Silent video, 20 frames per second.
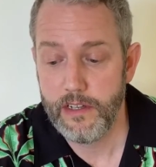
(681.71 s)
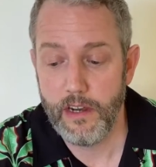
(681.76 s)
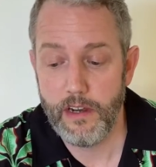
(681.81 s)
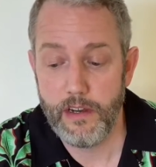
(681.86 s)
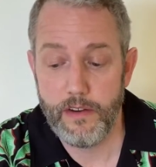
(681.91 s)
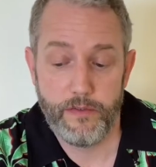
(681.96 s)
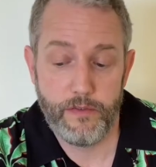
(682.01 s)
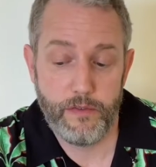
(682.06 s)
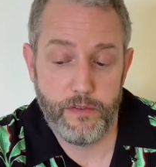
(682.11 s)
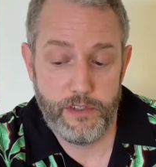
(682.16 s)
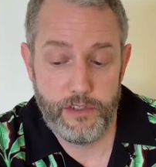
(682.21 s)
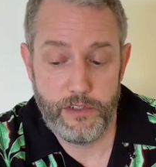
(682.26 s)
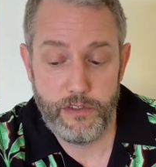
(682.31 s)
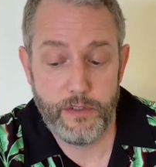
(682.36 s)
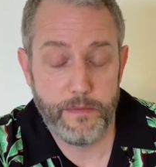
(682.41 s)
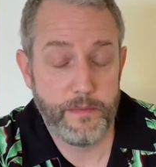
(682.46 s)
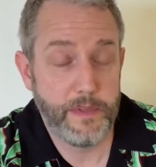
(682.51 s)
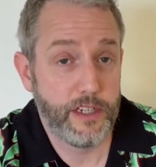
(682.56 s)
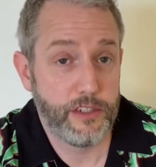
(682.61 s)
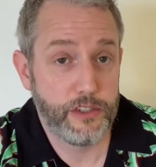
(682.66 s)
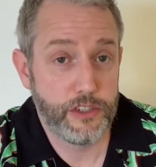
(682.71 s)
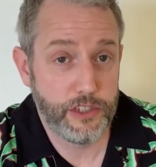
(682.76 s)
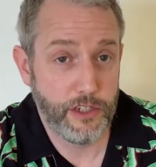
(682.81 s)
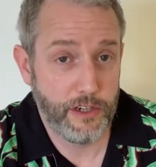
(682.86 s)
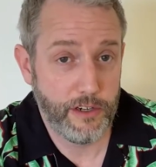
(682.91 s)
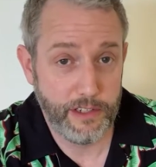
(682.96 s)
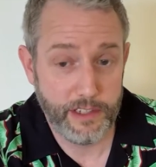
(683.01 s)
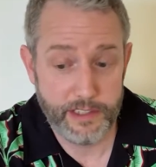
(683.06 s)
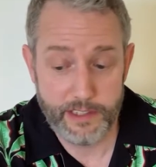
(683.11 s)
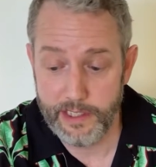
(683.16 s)
Of course, you could be a
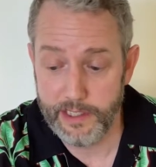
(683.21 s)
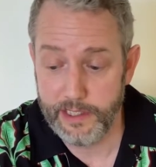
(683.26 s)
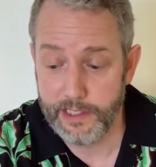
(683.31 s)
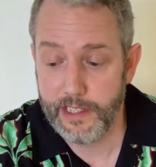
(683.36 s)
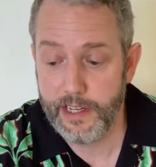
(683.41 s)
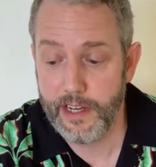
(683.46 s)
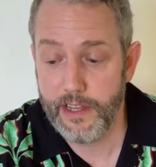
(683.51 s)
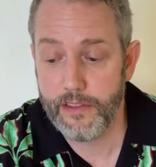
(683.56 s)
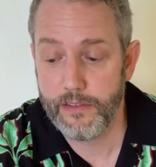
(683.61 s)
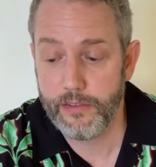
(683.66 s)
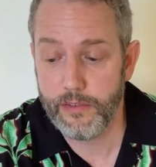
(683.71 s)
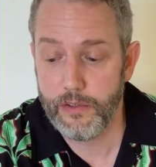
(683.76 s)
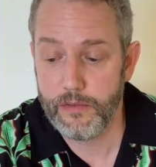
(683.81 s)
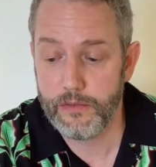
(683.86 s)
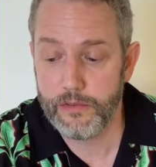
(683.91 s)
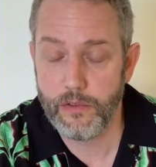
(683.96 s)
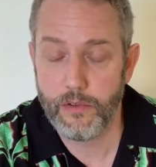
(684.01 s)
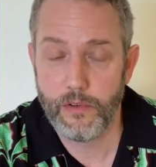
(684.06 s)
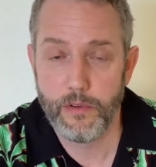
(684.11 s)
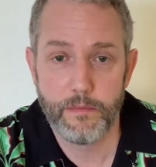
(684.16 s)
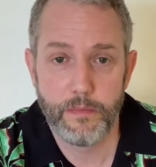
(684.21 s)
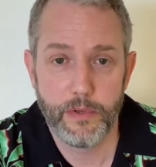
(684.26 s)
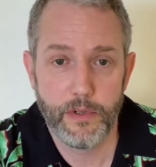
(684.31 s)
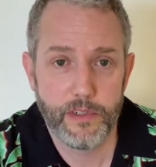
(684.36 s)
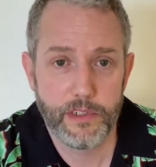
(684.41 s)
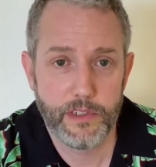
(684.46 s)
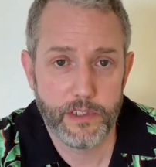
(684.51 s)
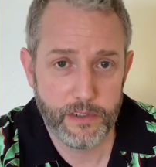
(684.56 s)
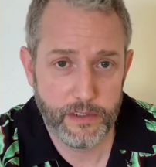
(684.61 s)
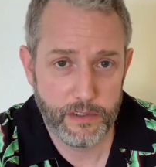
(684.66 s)
charlatan, cutthroat, or
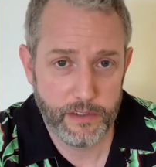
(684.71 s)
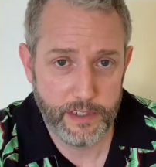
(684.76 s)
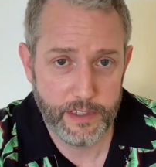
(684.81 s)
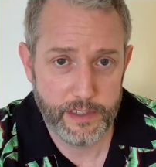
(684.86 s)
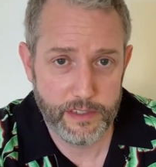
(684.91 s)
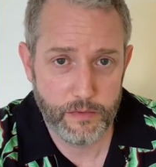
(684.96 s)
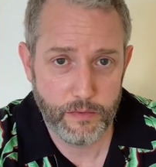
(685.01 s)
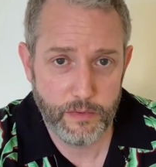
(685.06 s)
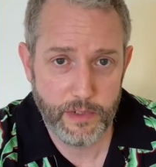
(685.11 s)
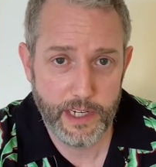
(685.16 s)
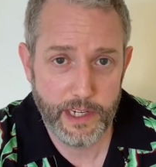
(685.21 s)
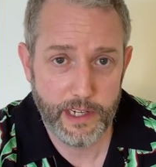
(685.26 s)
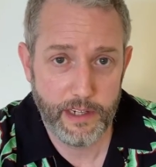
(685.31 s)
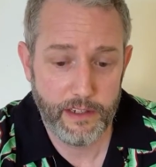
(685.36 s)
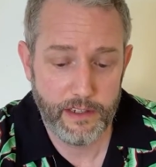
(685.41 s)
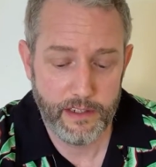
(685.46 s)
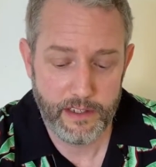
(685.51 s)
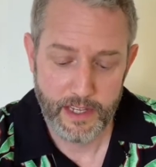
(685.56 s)
burglar as well.